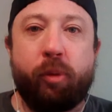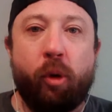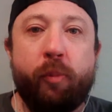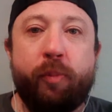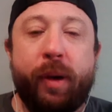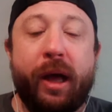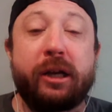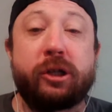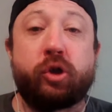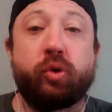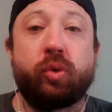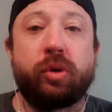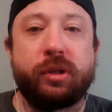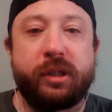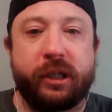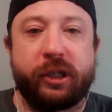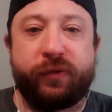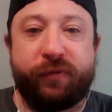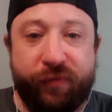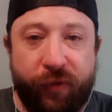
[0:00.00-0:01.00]
perpetual
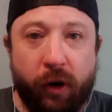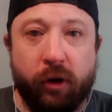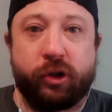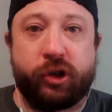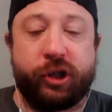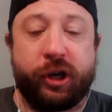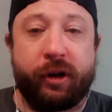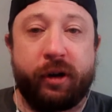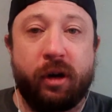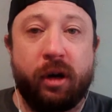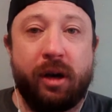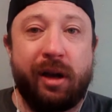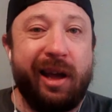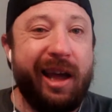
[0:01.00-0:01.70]
dysfunction